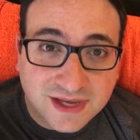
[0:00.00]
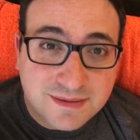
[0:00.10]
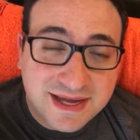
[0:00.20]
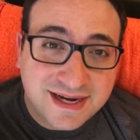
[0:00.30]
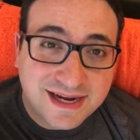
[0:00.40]

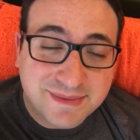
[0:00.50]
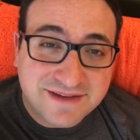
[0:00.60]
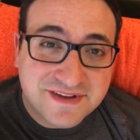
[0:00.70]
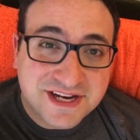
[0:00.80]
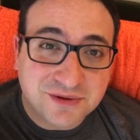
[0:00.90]
I'm editing
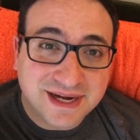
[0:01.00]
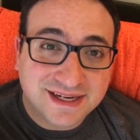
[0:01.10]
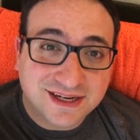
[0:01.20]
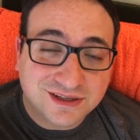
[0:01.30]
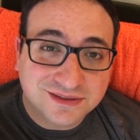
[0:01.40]
my video right
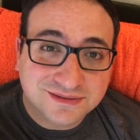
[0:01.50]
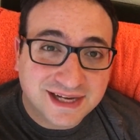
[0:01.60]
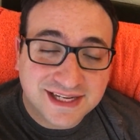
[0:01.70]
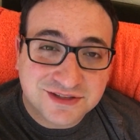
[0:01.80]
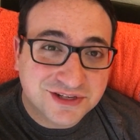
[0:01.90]
now.
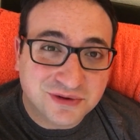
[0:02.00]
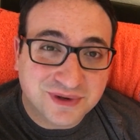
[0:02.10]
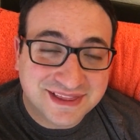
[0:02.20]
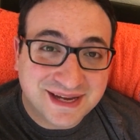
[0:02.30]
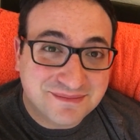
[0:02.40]
I don't know
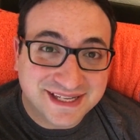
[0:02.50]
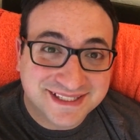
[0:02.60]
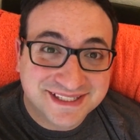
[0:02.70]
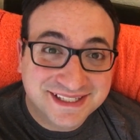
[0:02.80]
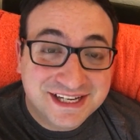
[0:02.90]
what that meant.